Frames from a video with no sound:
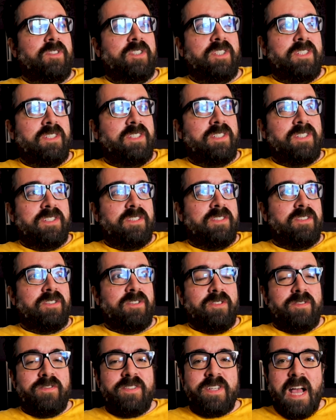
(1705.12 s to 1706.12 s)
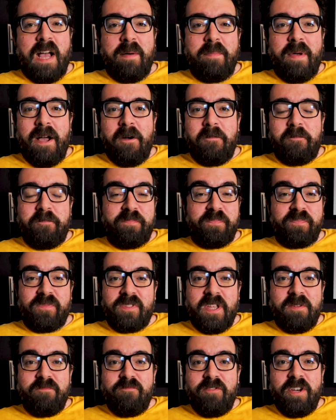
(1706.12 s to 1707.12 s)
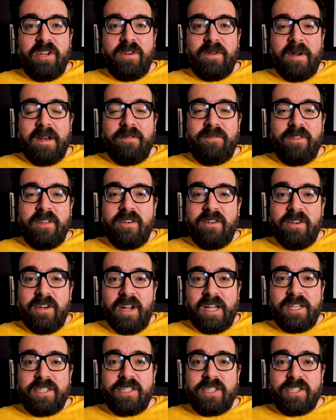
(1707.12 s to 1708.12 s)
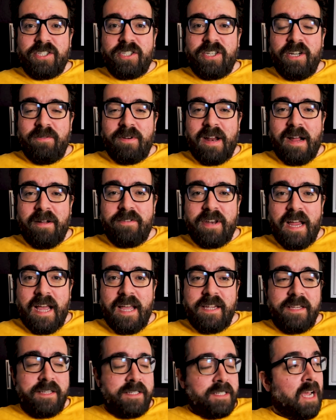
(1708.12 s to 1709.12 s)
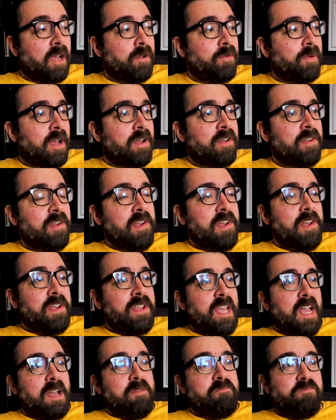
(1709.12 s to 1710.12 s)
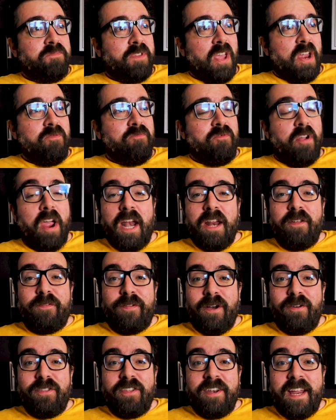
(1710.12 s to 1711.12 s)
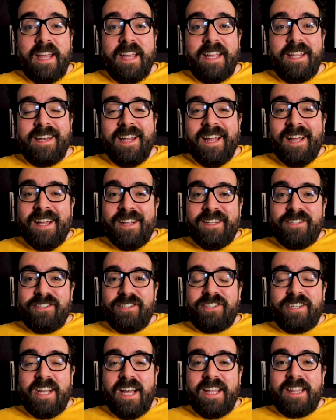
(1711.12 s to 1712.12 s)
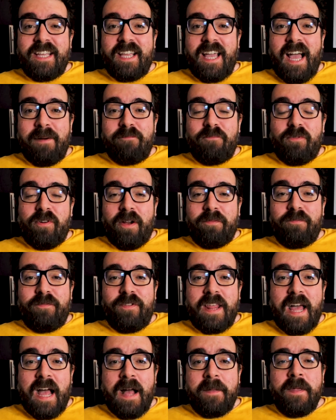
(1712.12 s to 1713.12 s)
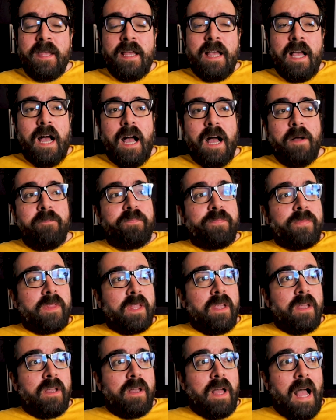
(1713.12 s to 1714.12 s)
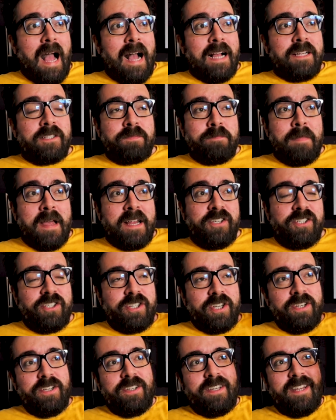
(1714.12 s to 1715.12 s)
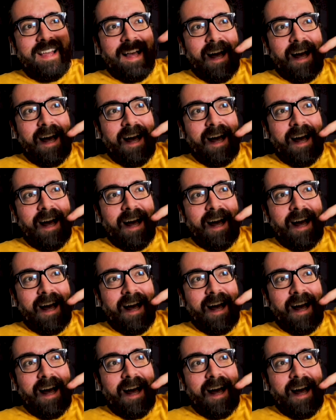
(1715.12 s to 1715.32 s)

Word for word: just sort of sat about. Didn't really do anything. Nice, chilled out day. So, uh, yeah, didn't really feel the need to turn the camera on for that. Um, as mentioned